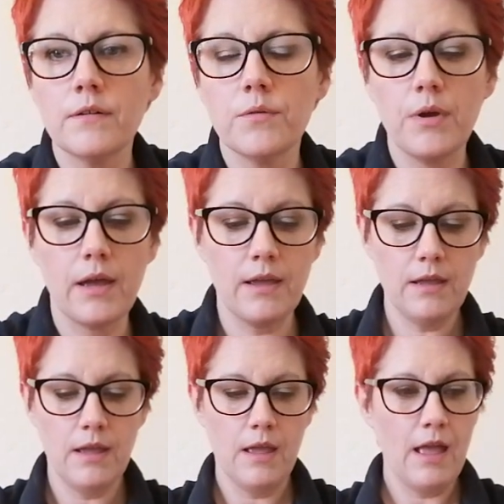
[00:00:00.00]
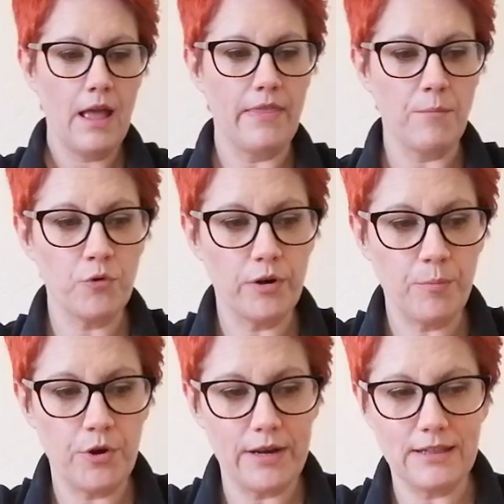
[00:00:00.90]
Okay, and then we're going to
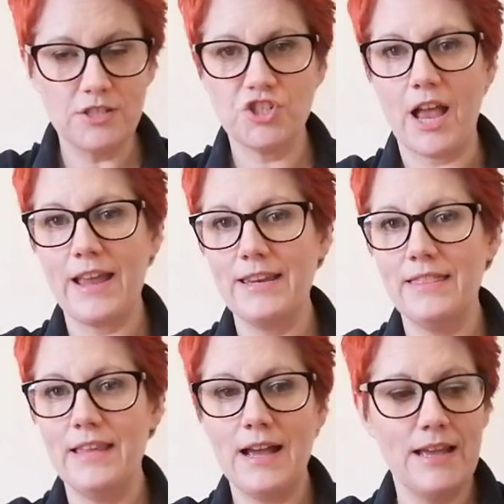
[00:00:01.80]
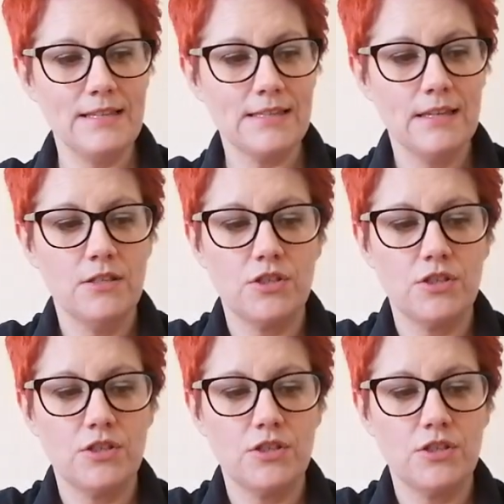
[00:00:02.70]
put a little shine in the eyes,